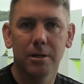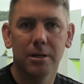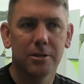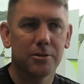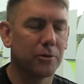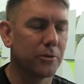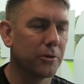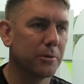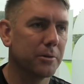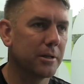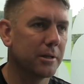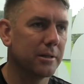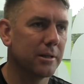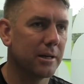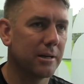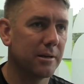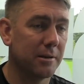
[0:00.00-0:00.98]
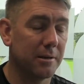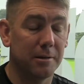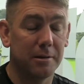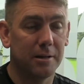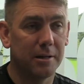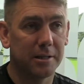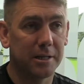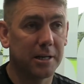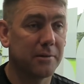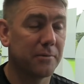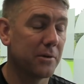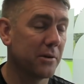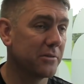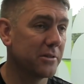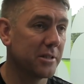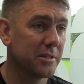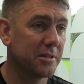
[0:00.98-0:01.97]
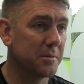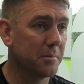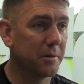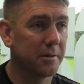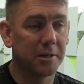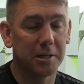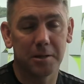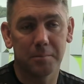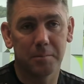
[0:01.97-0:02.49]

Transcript: So again, I've said a similar thing